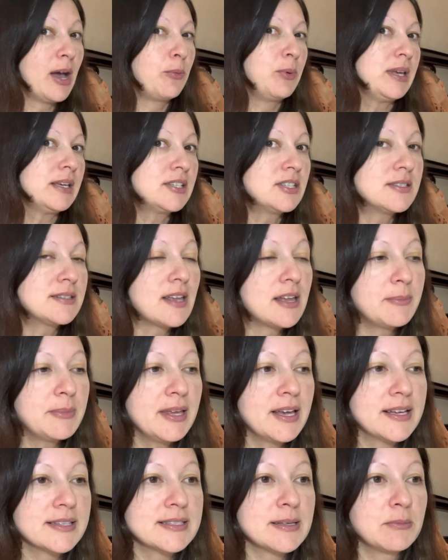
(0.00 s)
we could just tell him he
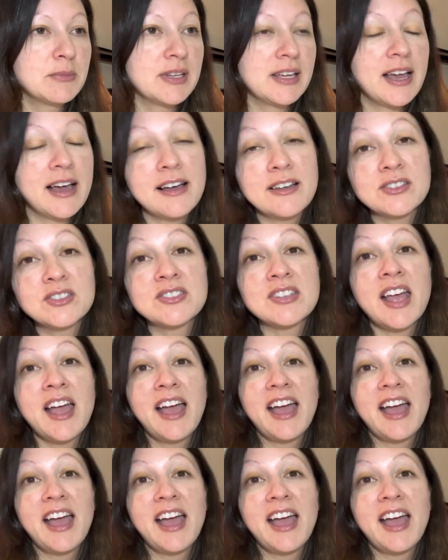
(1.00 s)
got something else